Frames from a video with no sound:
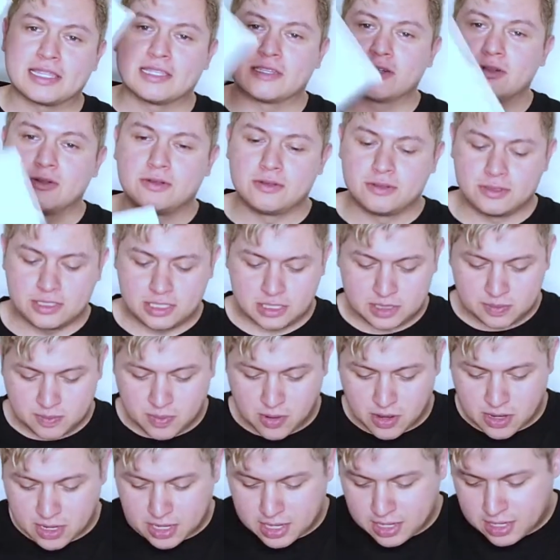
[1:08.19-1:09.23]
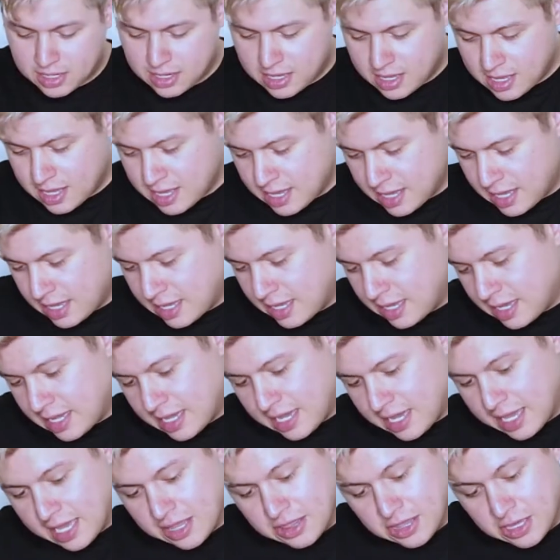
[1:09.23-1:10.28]
the little Spark.
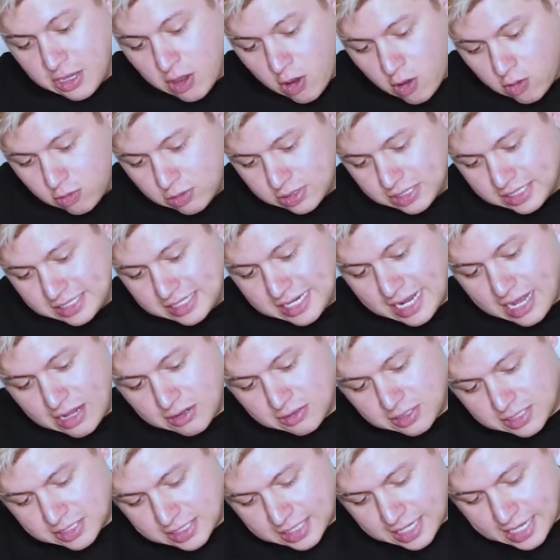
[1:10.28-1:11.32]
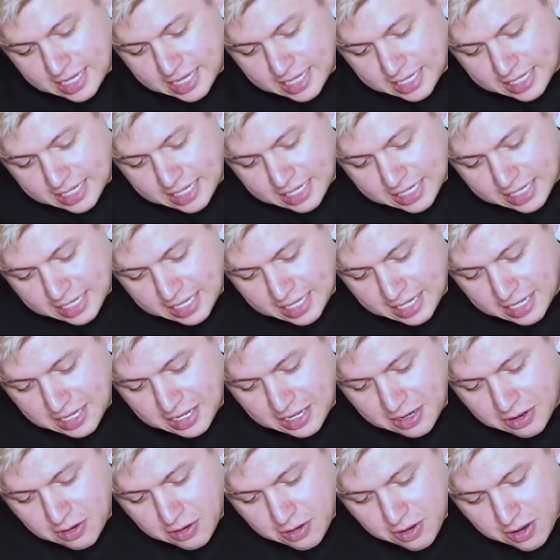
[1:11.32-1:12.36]
And the only downside
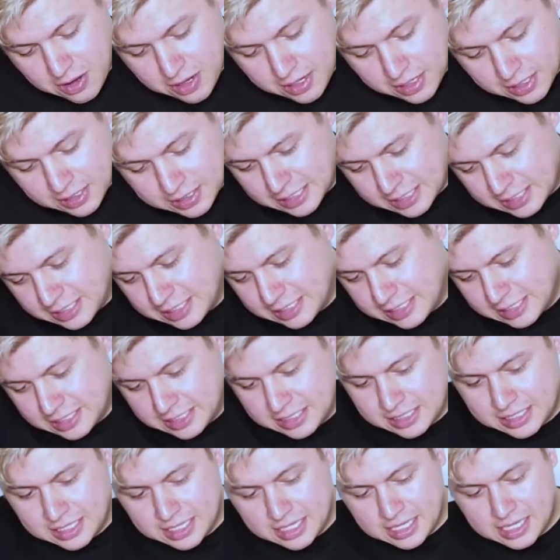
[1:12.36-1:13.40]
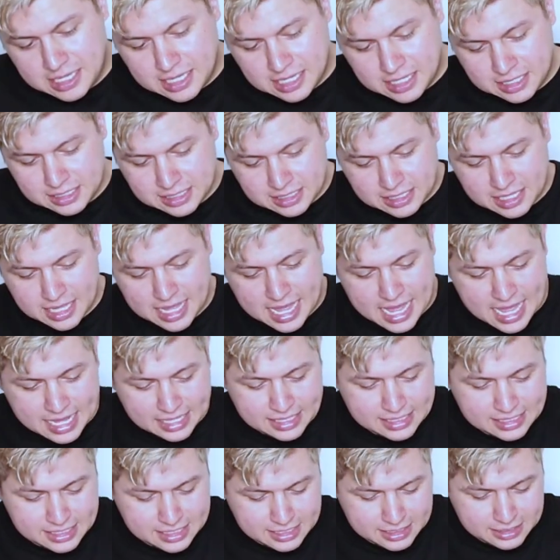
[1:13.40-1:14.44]
here is that